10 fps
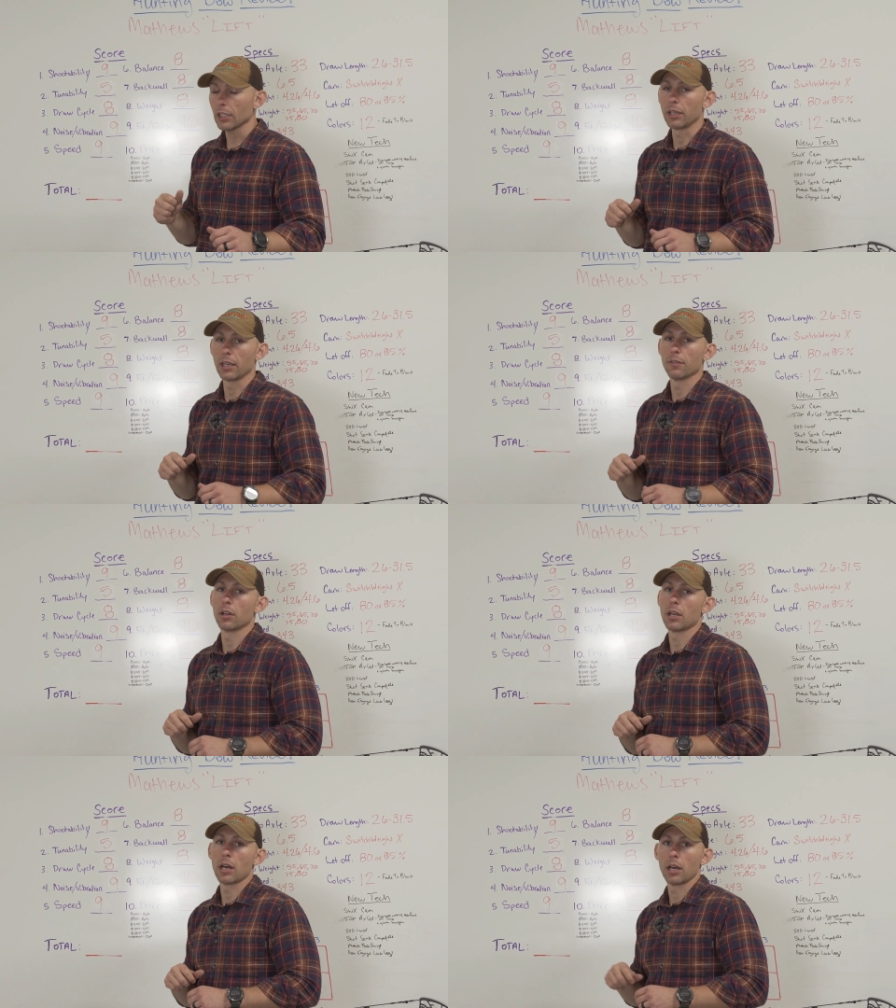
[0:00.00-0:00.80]
I give it
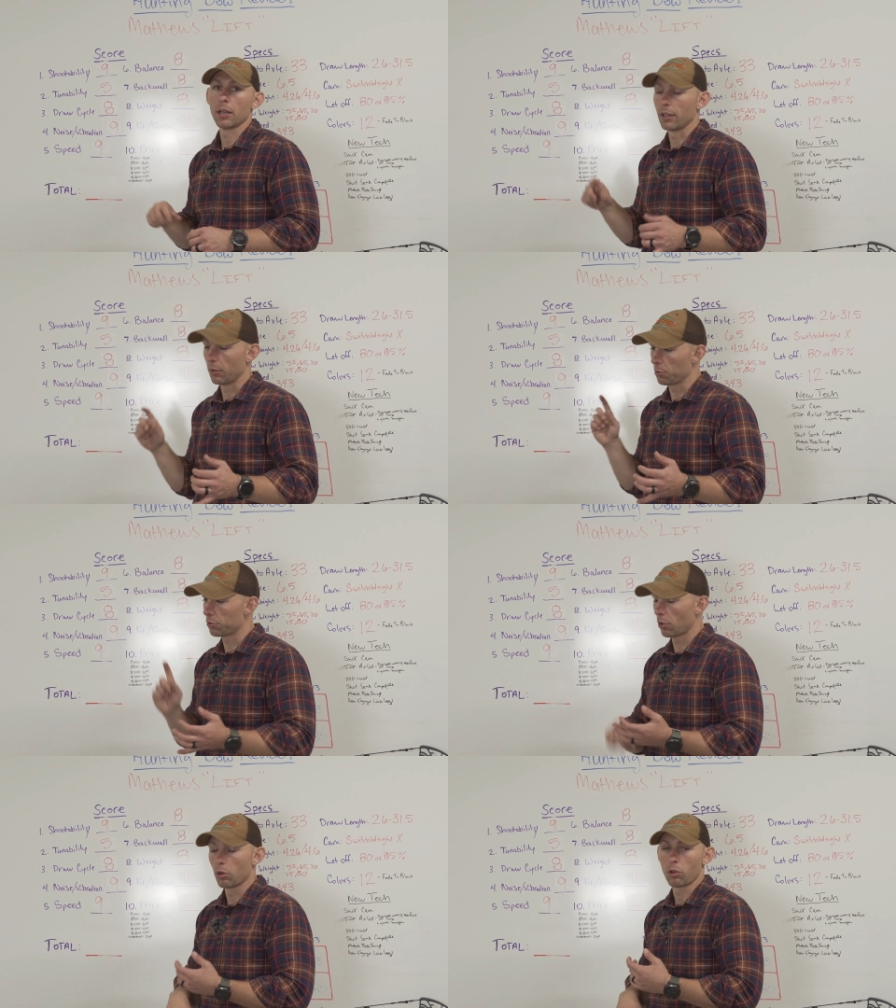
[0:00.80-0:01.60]
a 9. It was
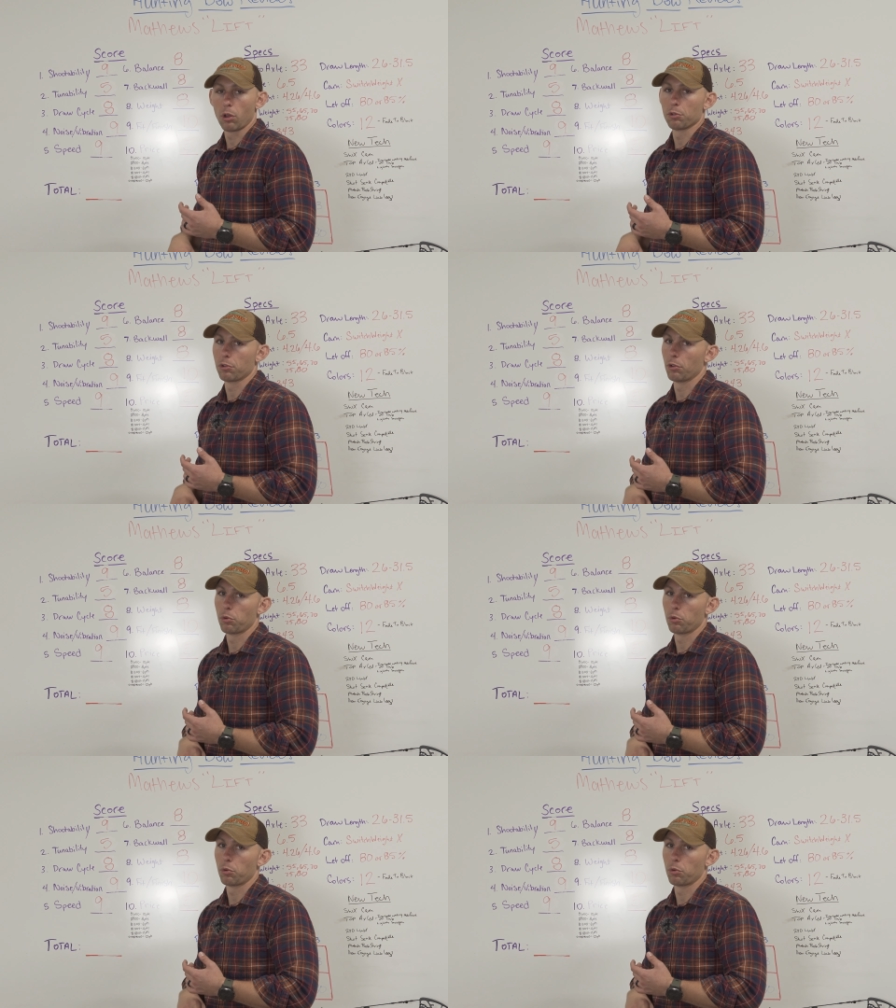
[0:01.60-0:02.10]
so close to the